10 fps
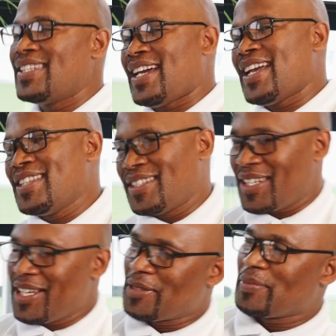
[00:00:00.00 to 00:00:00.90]
science,
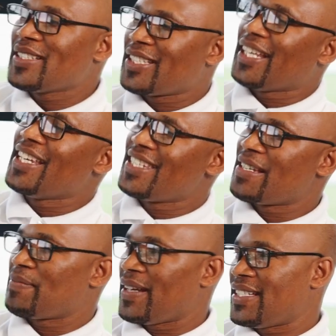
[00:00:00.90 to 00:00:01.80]
it will be
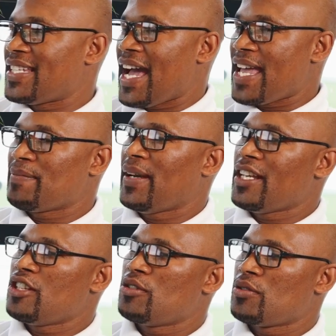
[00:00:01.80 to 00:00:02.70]
challenging, but I
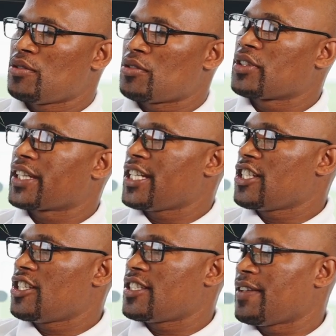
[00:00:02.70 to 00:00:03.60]
managed to
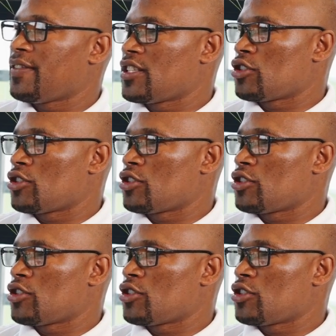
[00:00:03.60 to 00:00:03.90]
reach 72%.